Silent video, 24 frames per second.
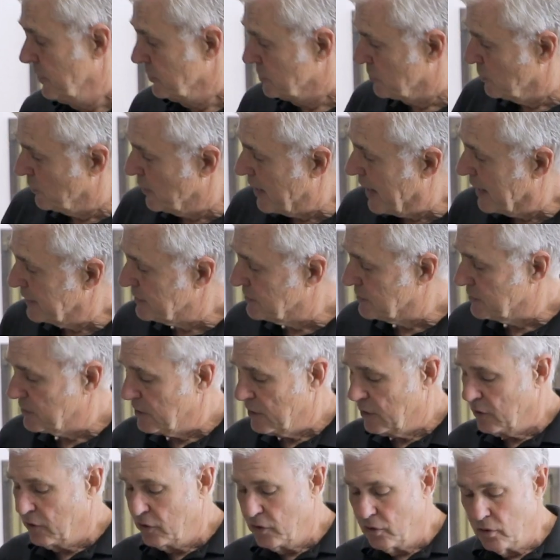So that's
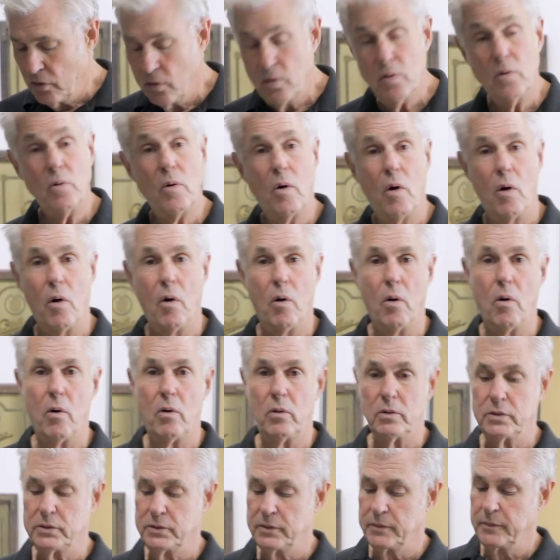new
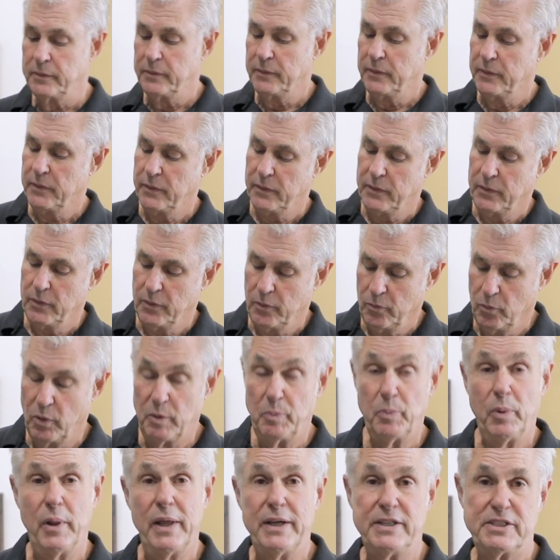old
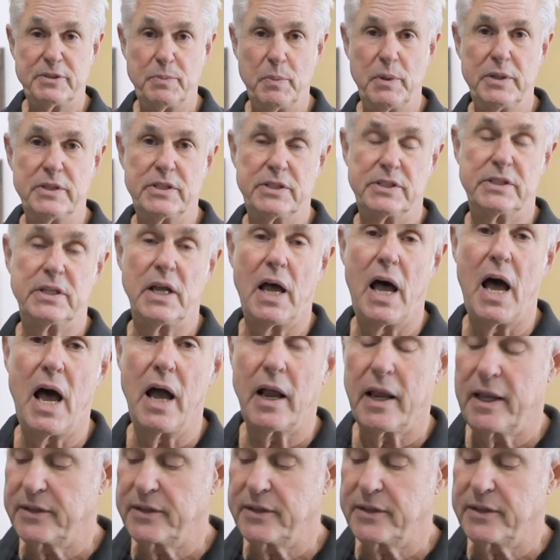replacement stock,